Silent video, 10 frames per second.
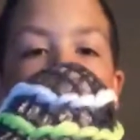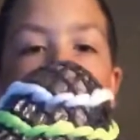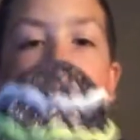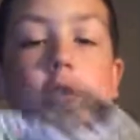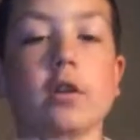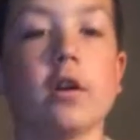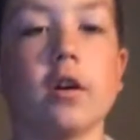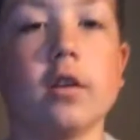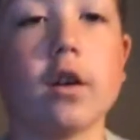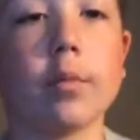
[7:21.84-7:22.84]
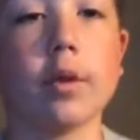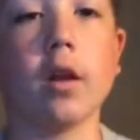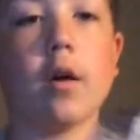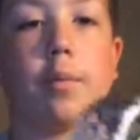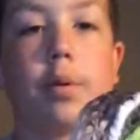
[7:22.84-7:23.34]
then I would have done a double
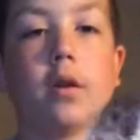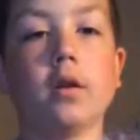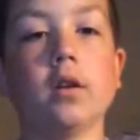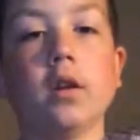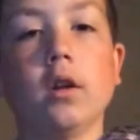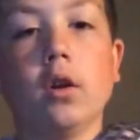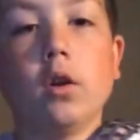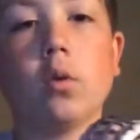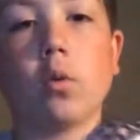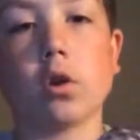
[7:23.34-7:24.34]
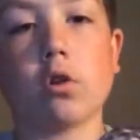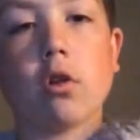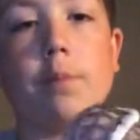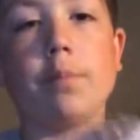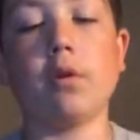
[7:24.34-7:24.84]
up or a
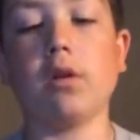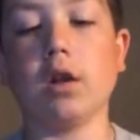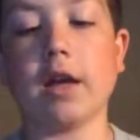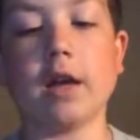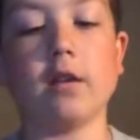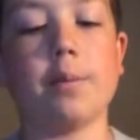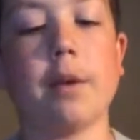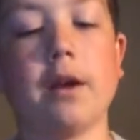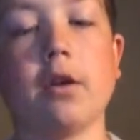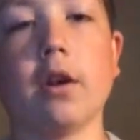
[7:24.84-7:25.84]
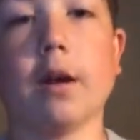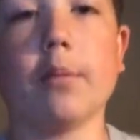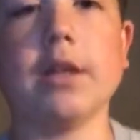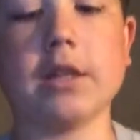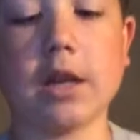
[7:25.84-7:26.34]
triple, again depending on how
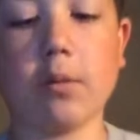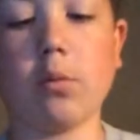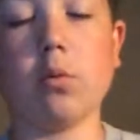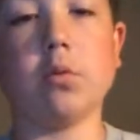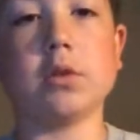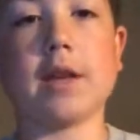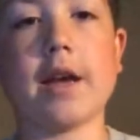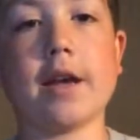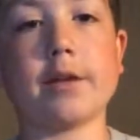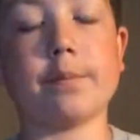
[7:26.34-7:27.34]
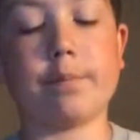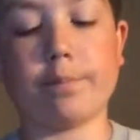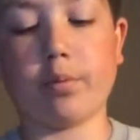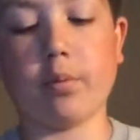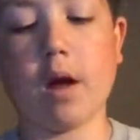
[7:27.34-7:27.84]
many sidewall holes it has,
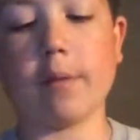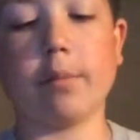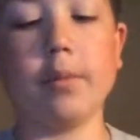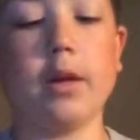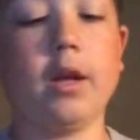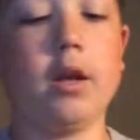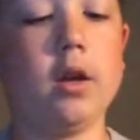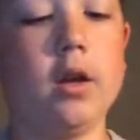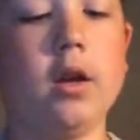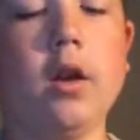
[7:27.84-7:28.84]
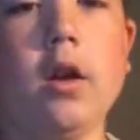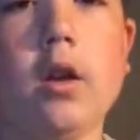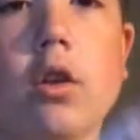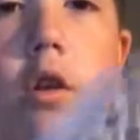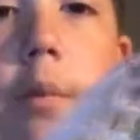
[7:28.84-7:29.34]
probably
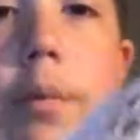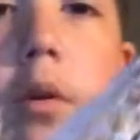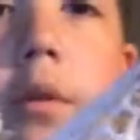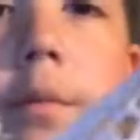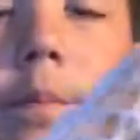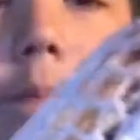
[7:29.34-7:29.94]
triple